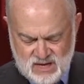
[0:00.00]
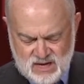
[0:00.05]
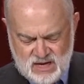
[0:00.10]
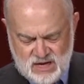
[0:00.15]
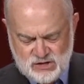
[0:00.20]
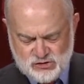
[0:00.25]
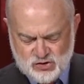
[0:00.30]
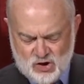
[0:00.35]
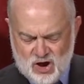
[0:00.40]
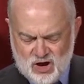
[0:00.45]

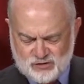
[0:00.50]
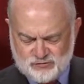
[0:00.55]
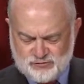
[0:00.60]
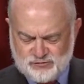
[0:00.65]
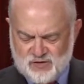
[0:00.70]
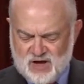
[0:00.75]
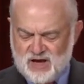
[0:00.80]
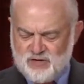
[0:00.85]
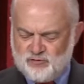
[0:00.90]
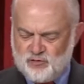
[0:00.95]
He talked
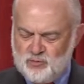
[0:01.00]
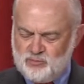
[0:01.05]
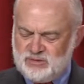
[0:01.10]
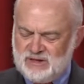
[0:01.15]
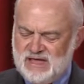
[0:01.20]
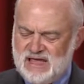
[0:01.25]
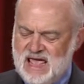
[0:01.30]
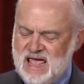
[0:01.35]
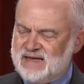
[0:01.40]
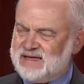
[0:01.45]

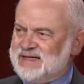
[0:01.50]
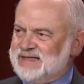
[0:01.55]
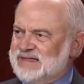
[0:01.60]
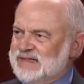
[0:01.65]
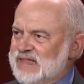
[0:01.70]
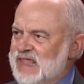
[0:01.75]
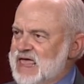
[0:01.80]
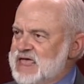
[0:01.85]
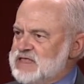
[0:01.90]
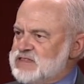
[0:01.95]
favorably and at
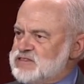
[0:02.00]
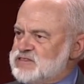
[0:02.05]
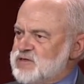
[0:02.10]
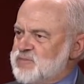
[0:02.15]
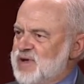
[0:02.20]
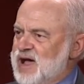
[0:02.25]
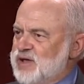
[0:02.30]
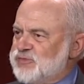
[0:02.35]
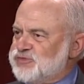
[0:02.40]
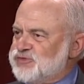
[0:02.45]
length
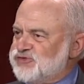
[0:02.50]
about